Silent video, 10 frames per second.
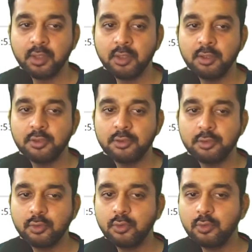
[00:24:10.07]

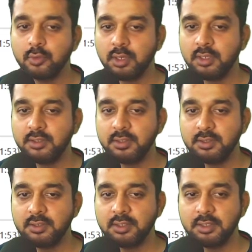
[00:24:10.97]
So I think
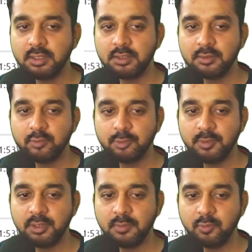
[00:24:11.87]
these errors would
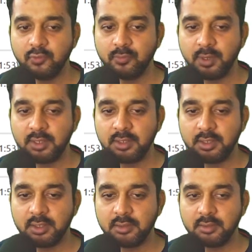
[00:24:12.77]
be removed by
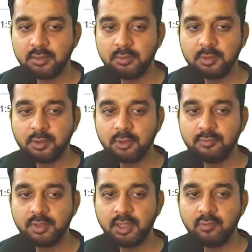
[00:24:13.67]
then, because
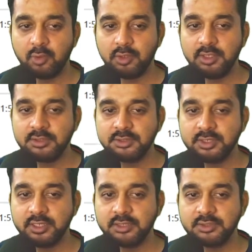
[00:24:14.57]
we have already
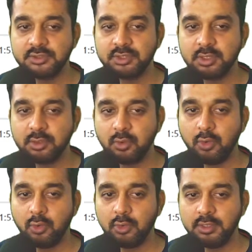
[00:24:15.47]
changed
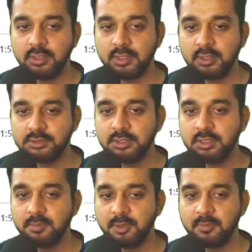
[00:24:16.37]
all these
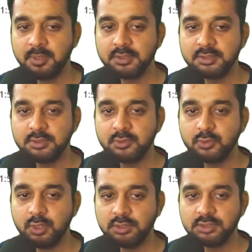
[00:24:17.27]
HTTP pages to
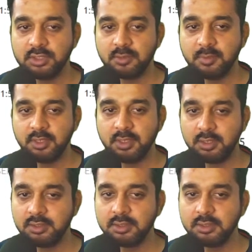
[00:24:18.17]
HTTPS.